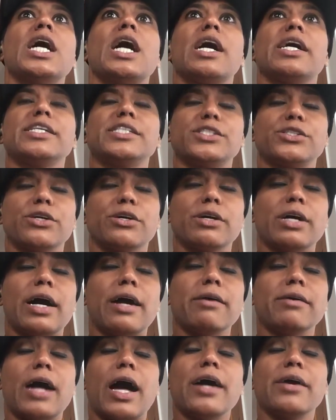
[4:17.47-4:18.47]
I
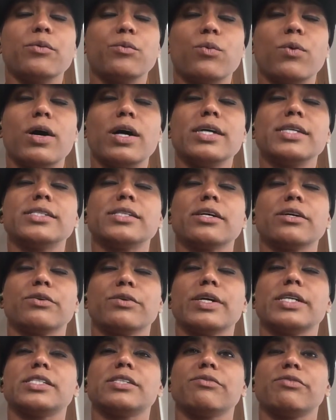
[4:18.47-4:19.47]
was
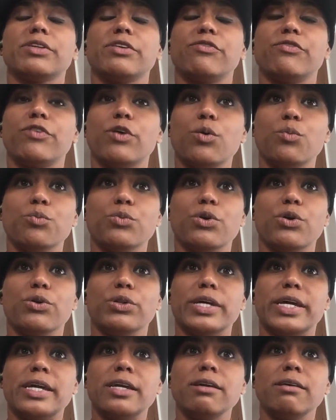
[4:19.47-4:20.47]
aggressively foam
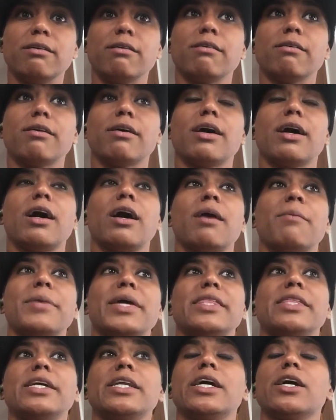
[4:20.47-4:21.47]
rolling.
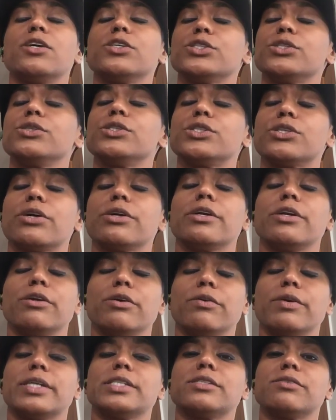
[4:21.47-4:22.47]
And then I also started
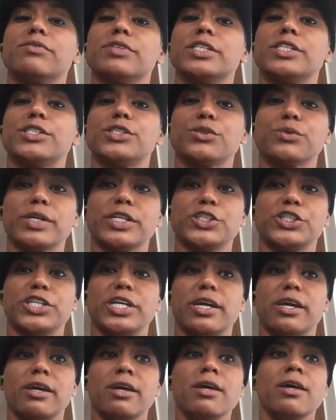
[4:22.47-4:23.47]
aggressively
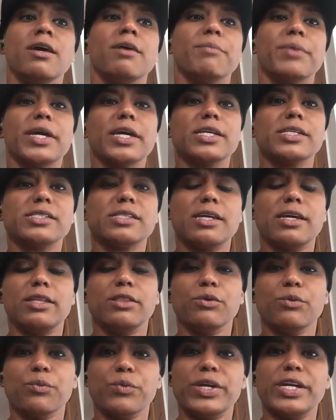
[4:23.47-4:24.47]
stretching because
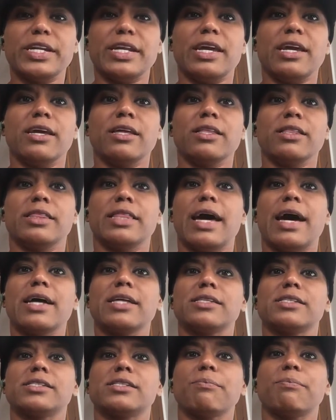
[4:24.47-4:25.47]
in the reading,
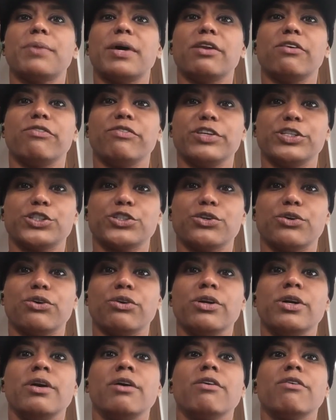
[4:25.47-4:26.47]
that's
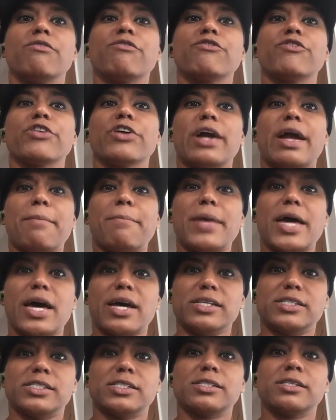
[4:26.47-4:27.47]
beneficial for
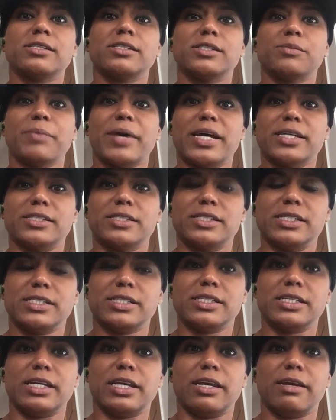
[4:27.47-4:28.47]
MS,
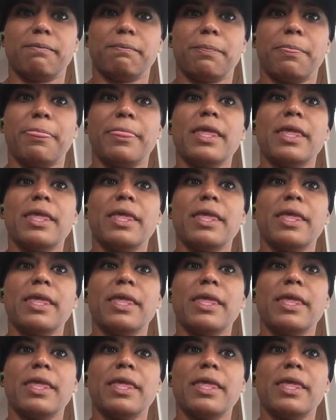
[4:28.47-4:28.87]
spasticity.